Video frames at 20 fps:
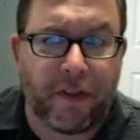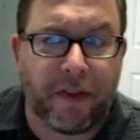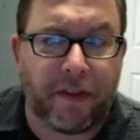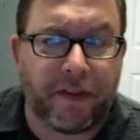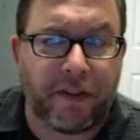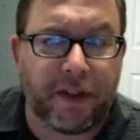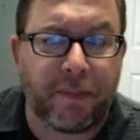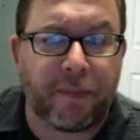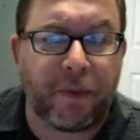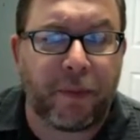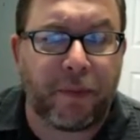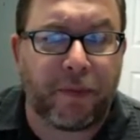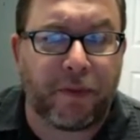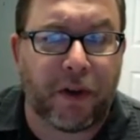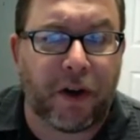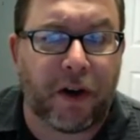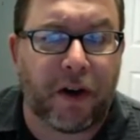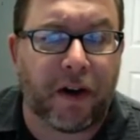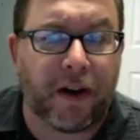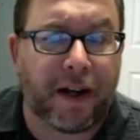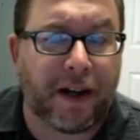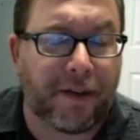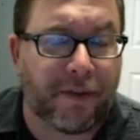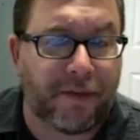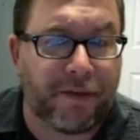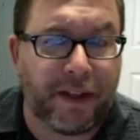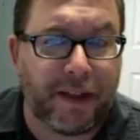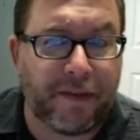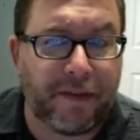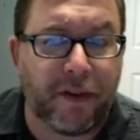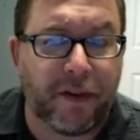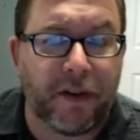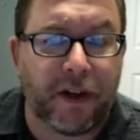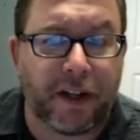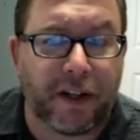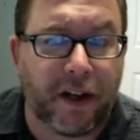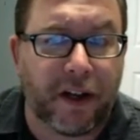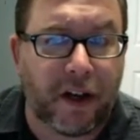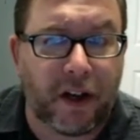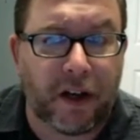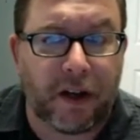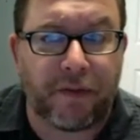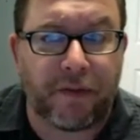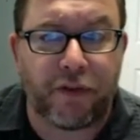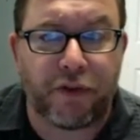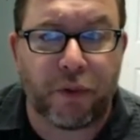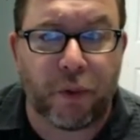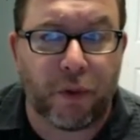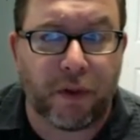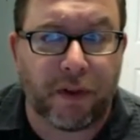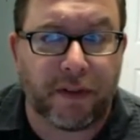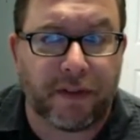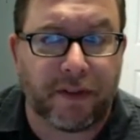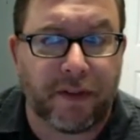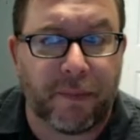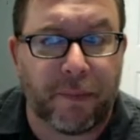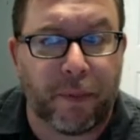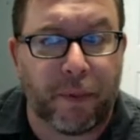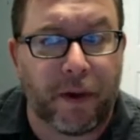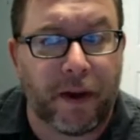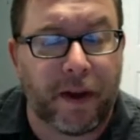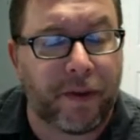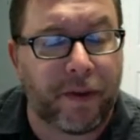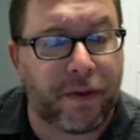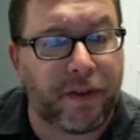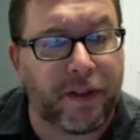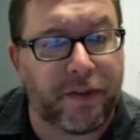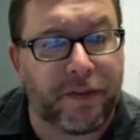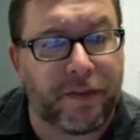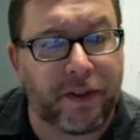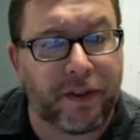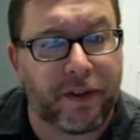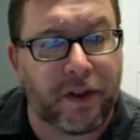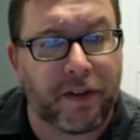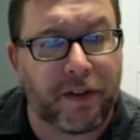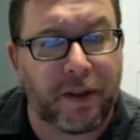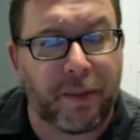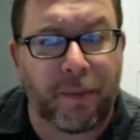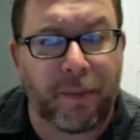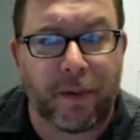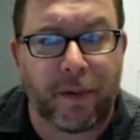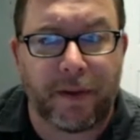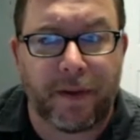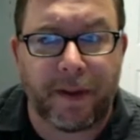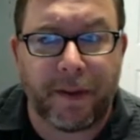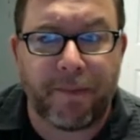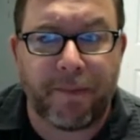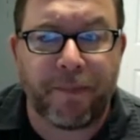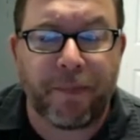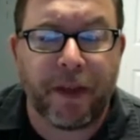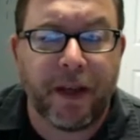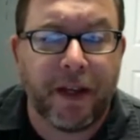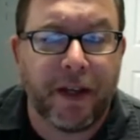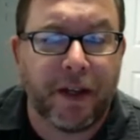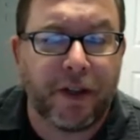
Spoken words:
the symptoms are a fever, a cough, shortness of breath or difficulty breathing,